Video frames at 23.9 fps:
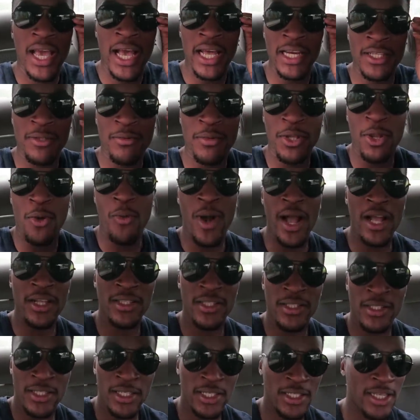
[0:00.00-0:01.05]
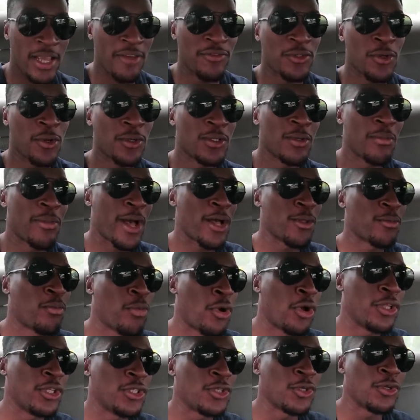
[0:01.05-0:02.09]
And it's been a while since I've talked about
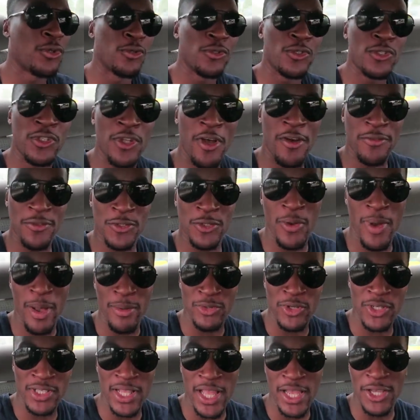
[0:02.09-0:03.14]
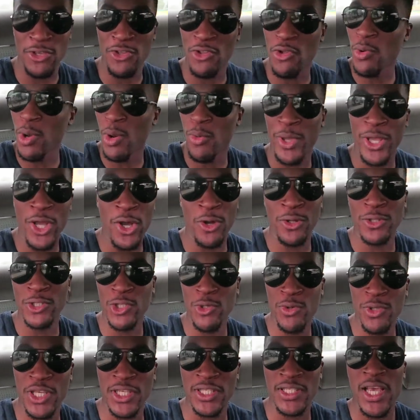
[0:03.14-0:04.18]
political stuff. So I'm just like, you know what? We're going to
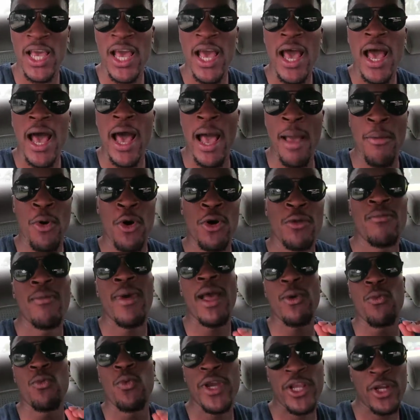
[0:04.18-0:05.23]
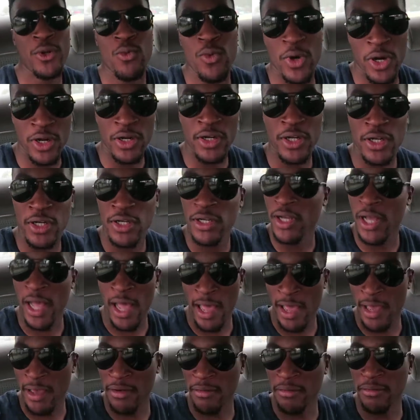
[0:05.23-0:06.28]
do this. I'm on my way to work.
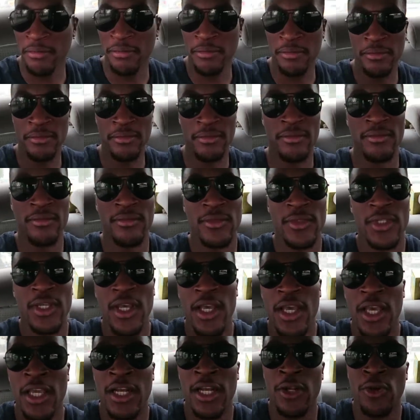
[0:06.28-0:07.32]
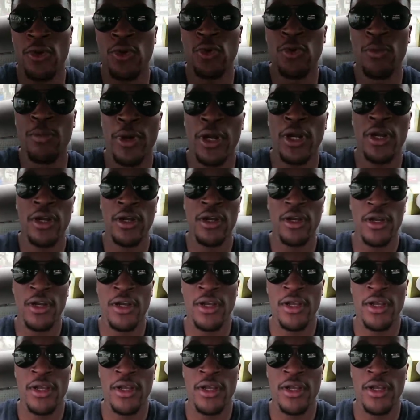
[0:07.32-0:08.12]
I'm in an Uber.